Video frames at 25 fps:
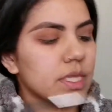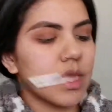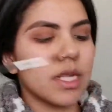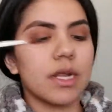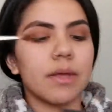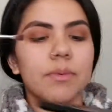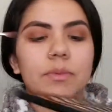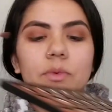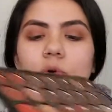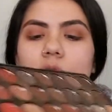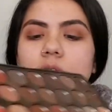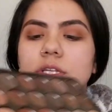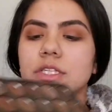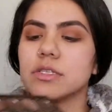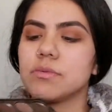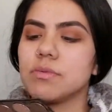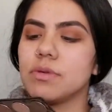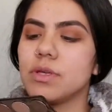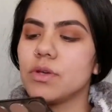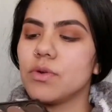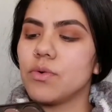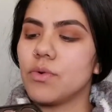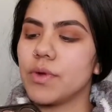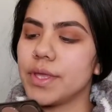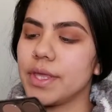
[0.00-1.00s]
that I'm going to be
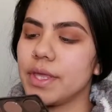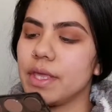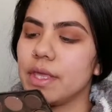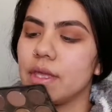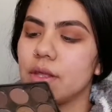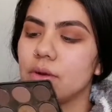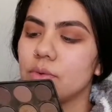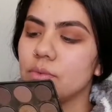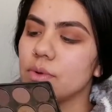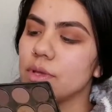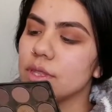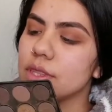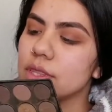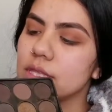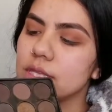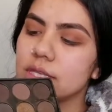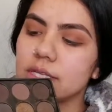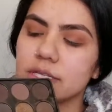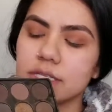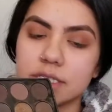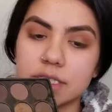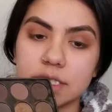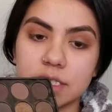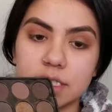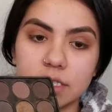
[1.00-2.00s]
going in with
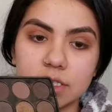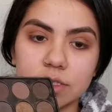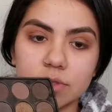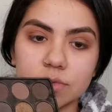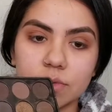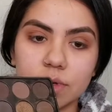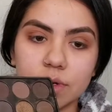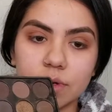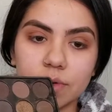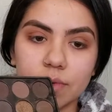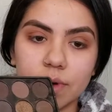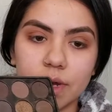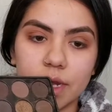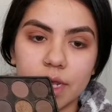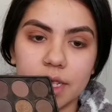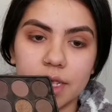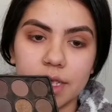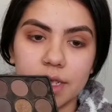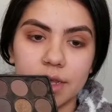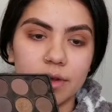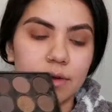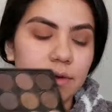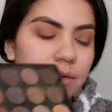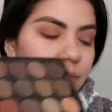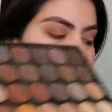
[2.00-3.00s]
is this one right
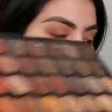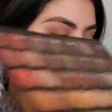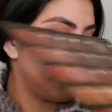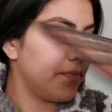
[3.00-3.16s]
here.